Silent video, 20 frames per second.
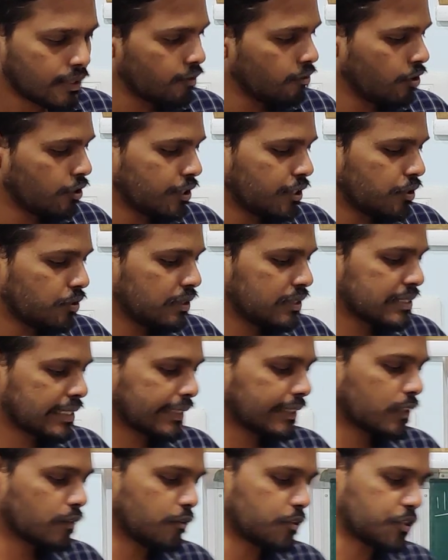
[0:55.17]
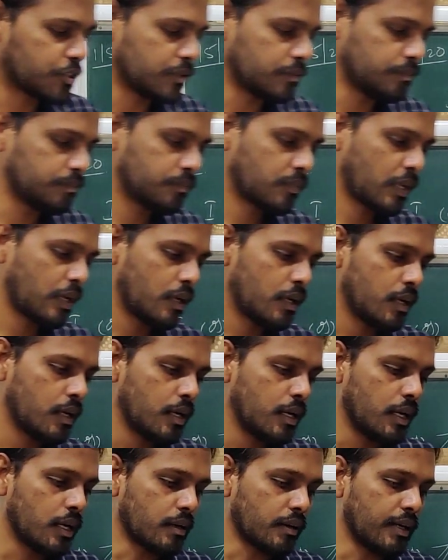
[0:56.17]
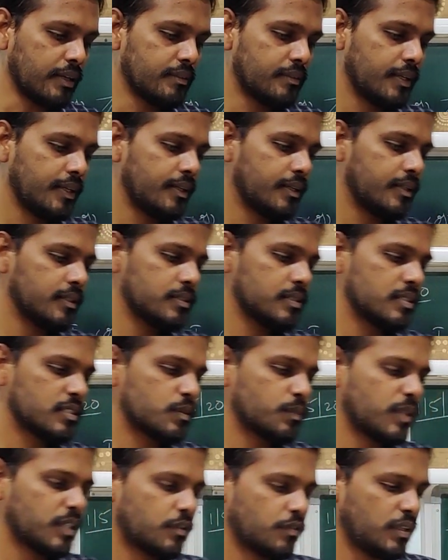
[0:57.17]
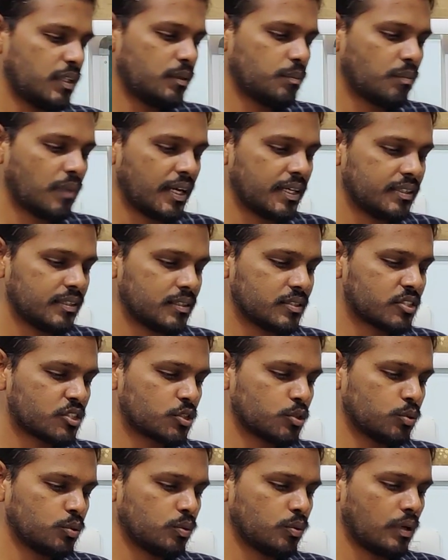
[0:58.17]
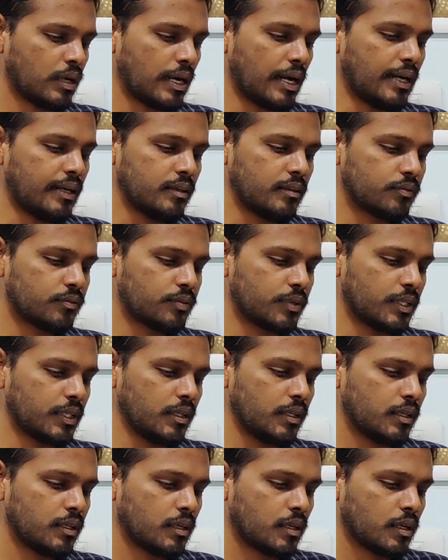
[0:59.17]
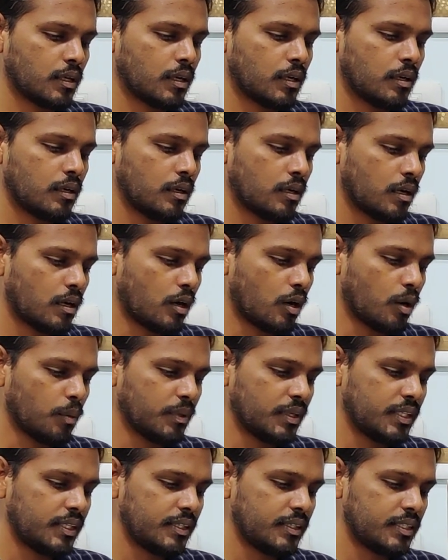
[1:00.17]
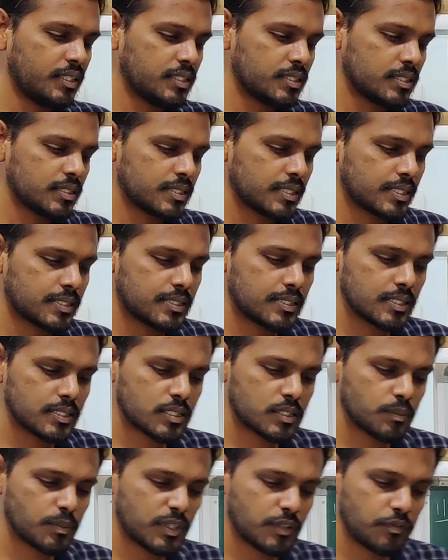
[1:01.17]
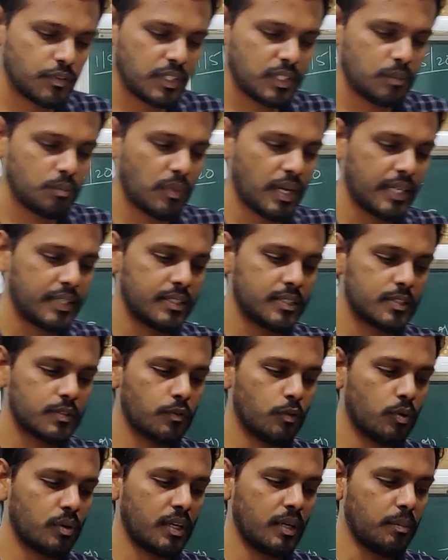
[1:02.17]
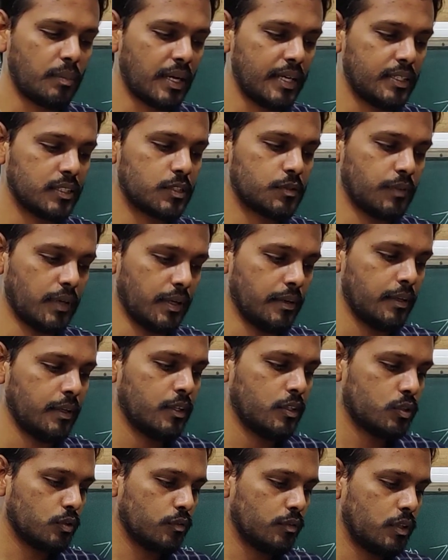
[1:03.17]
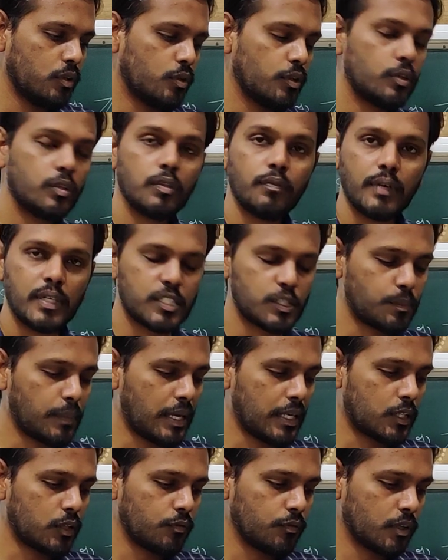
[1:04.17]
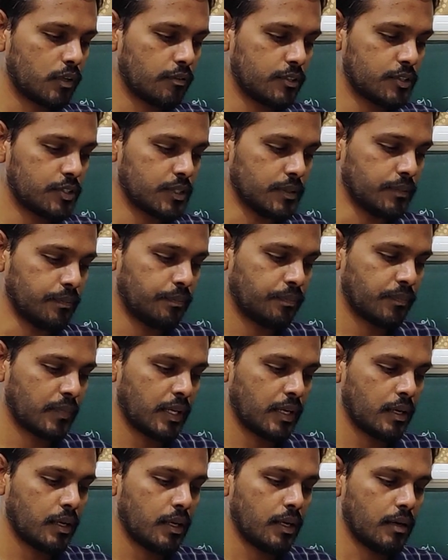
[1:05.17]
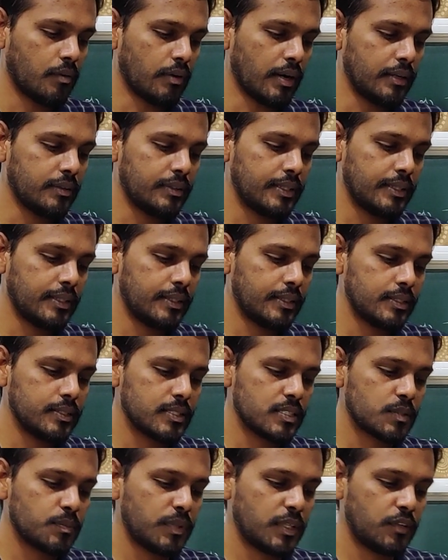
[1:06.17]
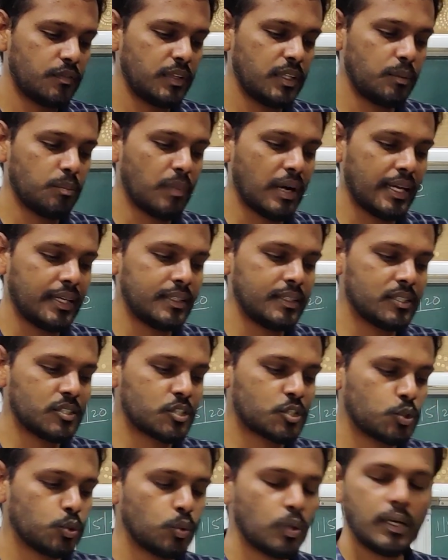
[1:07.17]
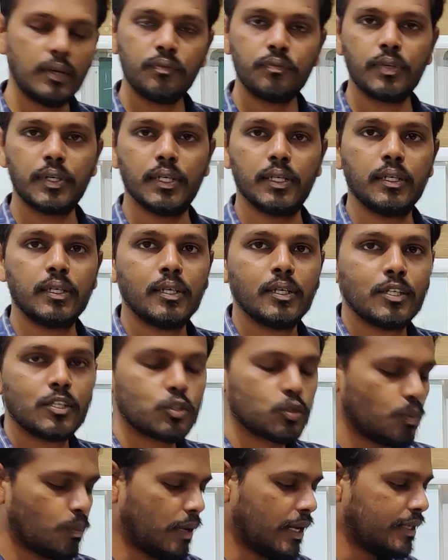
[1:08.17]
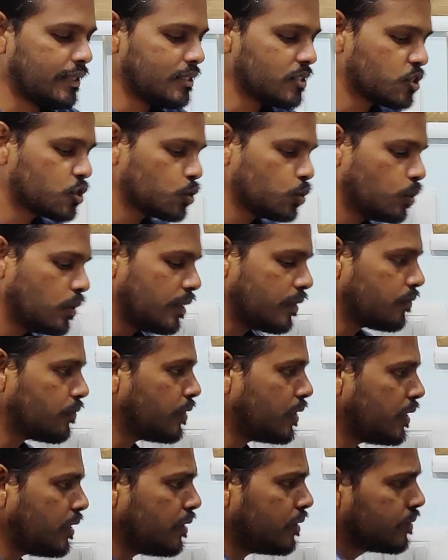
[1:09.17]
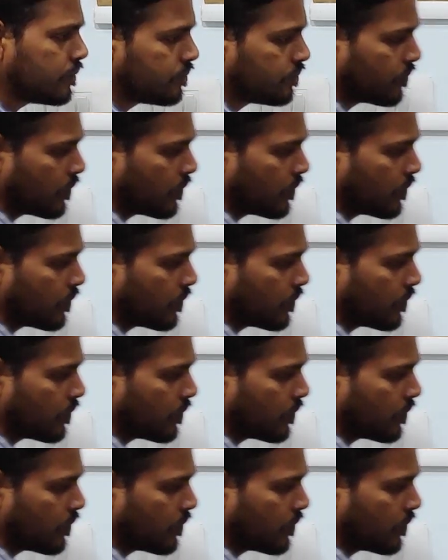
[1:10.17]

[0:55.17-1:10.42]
Now look into the second question. Write the integers between minus 2 and 3. How many integers exist between minus 4 and minus 5? So we look into the first part of the question. Write the integers between minus 2 and 3. So minus 2 and 3,